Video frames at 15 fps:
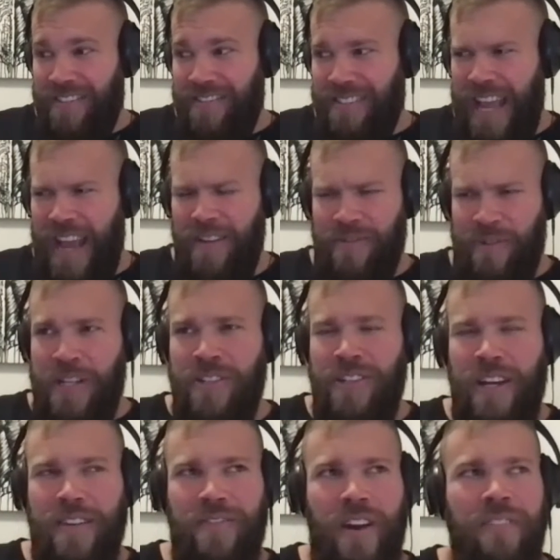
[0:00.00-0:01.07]
Yeah, Windows
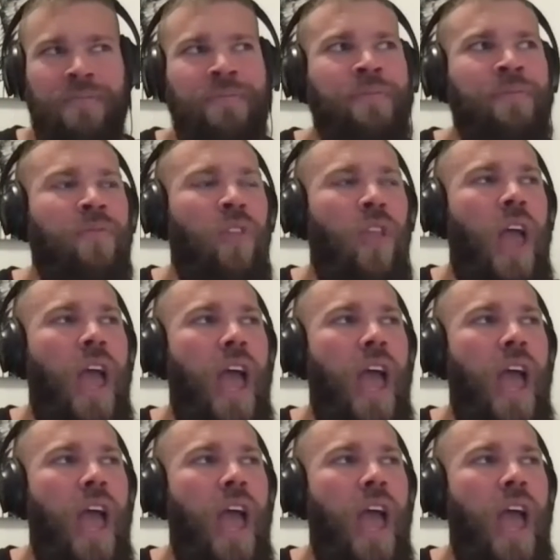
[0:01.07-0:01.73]
95.